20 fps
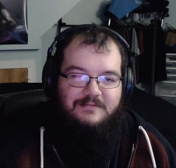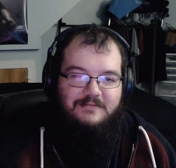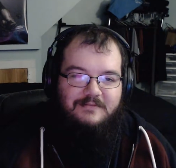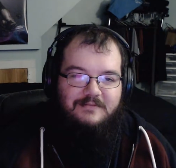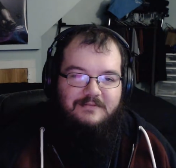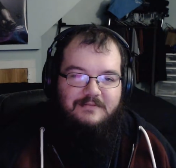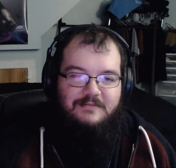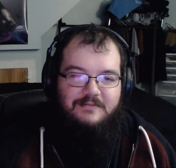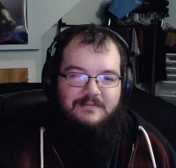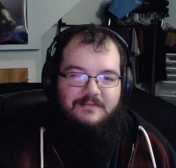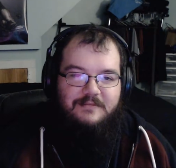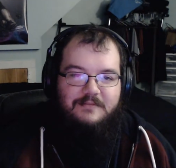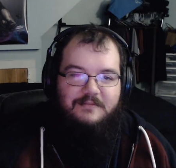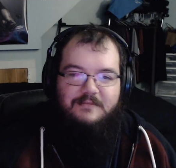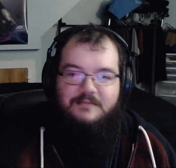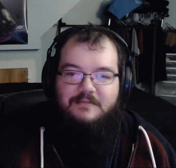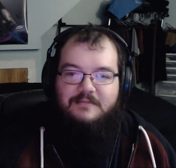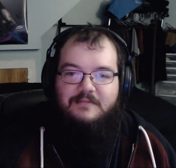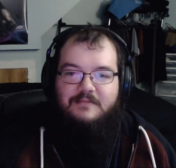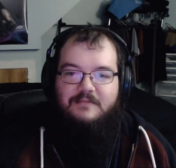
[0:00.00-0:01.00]

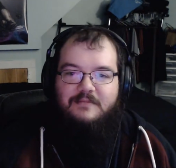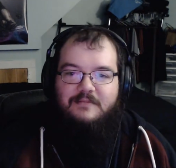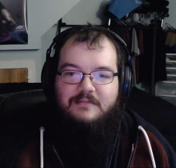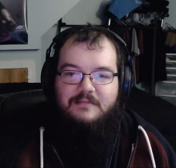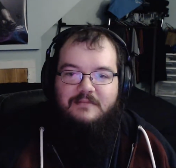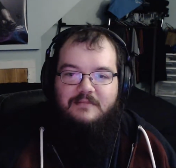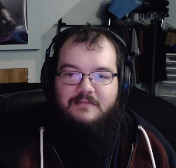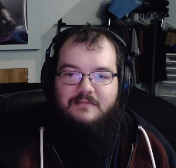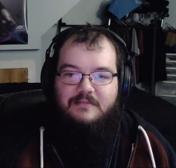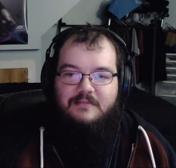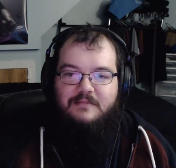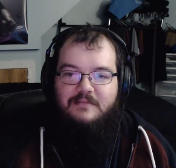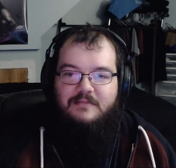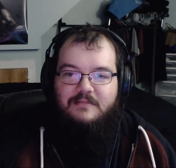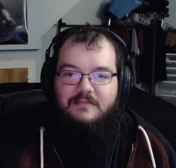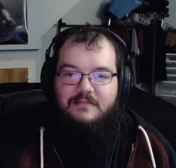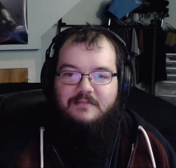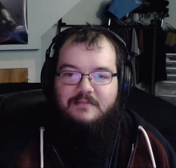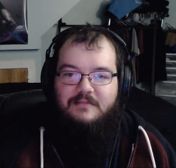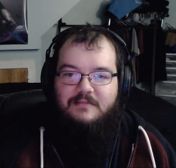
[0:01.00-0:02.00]

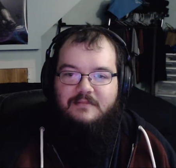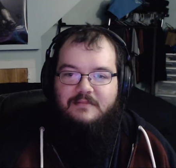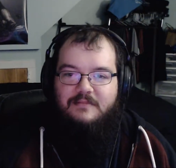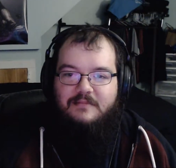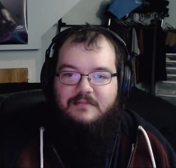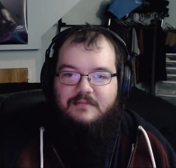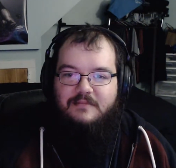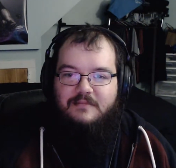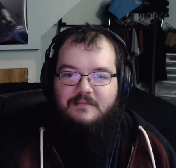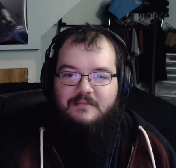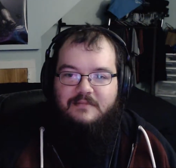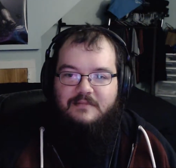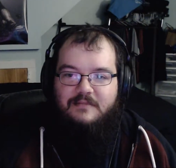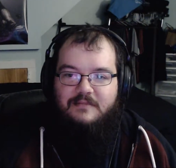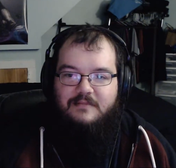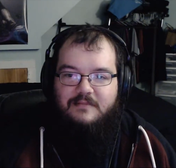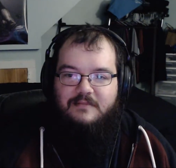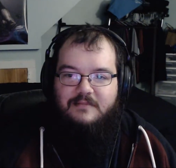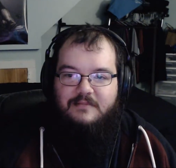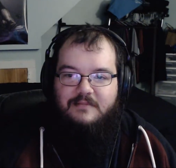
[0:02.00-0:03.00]

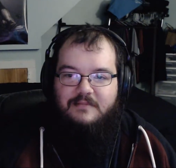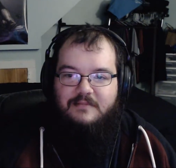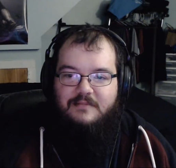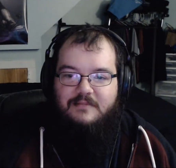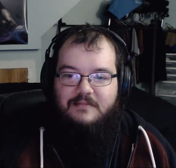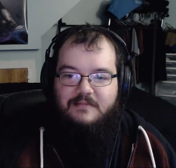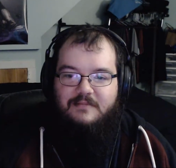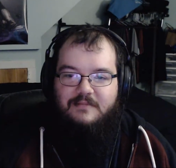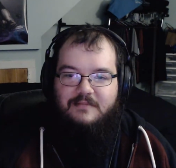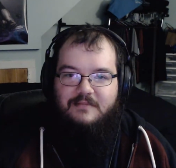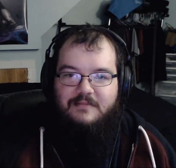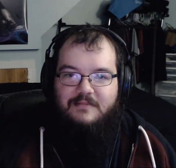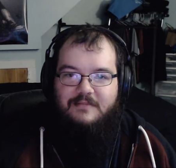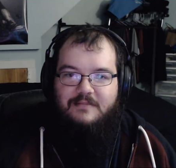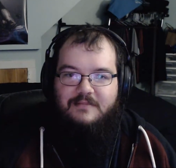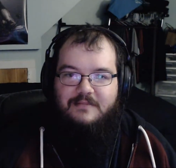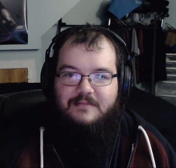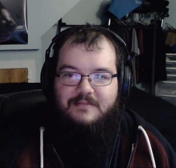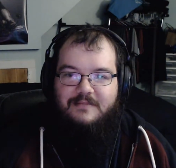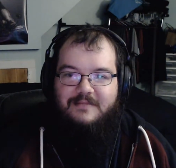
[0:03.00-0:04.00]

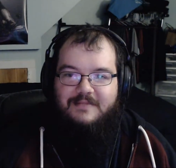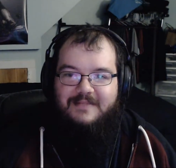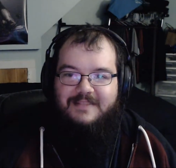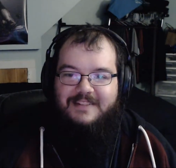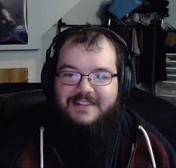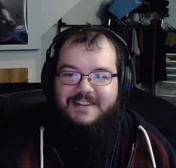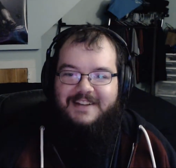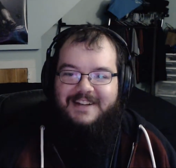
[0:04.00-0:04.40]
No one is speaking in this clip.